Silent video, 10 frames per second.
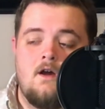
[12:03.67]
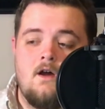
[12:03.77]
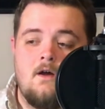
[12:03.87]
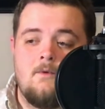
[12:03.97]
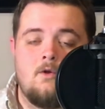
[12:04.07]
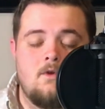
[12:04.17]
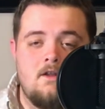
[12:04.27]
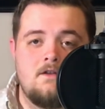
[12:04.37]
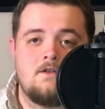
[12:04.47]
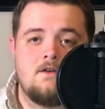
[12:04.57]
A
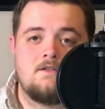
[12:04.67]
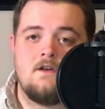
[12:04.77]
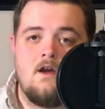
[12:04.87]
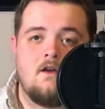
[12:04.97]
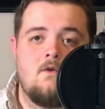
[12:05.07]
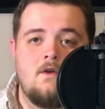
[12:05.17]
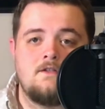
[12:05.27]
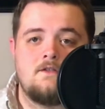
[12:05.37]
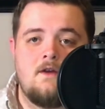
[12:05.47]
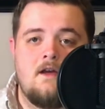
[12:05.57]
realtor is not
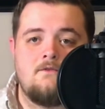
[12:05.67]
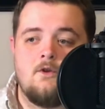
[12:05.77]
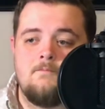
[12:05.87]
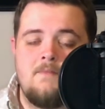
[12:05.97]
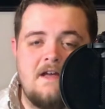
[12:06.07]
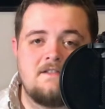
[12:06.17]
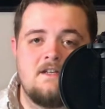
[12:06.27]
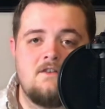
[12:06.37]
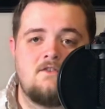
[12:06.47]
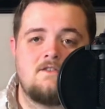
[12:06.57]
going to have your
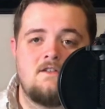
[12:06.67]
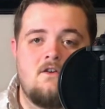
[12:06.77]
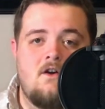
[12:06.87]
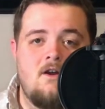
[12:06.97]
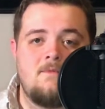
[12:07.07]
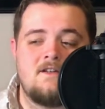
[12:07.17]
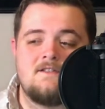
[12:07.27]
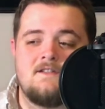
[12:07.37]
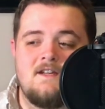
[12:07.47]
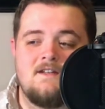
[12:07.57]
best interest in heart,
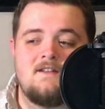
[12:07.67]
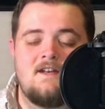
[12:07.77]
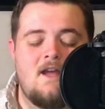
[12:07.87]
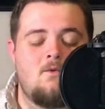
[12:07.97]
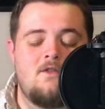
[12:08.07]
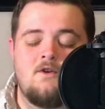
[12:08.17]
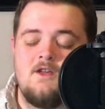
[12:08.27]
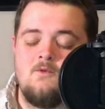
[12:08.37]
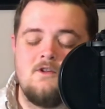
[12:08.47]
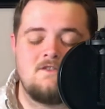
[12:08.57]
because at the end of the day, whether
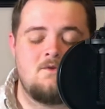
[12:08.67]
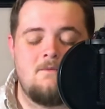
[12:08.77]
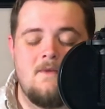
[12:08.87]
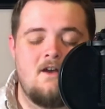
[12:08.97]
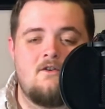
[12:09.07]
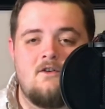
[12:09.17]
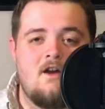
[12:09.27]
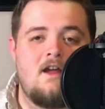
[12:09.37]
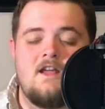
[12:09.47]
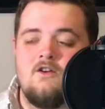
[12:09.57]
he wants to admit it or
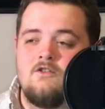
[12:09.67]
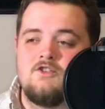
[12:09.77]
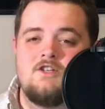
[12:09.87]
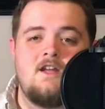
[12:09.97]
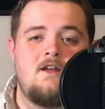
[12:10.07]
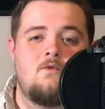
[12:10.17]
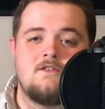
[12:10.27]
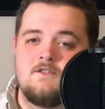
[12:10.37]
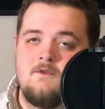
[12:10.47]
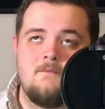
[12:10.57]
not, he or she
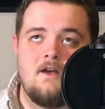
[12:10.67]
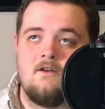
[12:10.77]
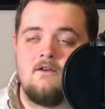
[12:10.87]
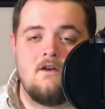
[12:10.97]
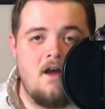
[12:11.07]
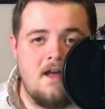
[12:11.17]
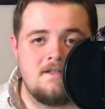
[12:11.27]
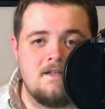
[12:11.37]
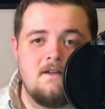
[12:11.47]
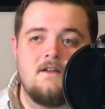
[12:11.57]
wants to admit it or
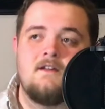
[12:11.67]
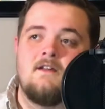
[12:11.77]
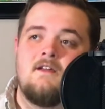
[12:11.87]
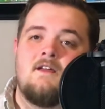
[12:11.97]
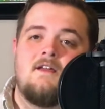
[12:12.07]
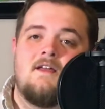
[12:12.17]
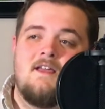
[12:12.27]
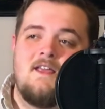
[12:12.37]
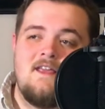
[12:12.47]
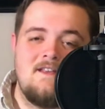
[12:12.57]
not,
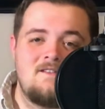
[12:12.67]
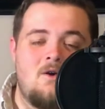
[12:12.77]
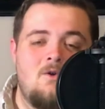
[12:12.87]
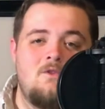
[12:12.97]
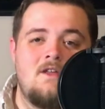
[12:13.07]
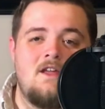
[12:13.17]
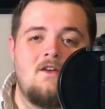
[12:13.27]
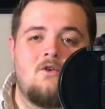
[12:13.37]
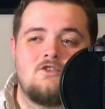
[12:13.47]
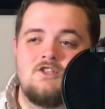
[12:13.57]
he's
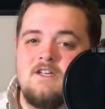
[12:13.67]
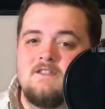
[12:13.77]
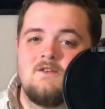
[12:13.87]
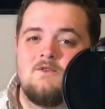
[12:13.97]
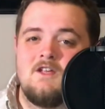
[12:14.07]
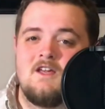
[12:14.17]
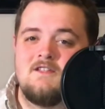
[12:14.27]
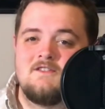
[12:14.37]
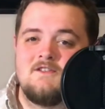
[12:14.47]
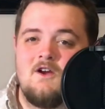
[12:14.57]
only or she is only
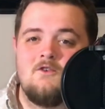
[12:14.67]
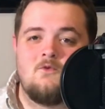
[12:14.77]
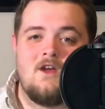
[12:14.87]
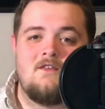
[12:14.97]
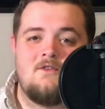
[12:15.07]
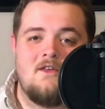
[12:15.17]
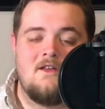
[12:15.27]
concerned with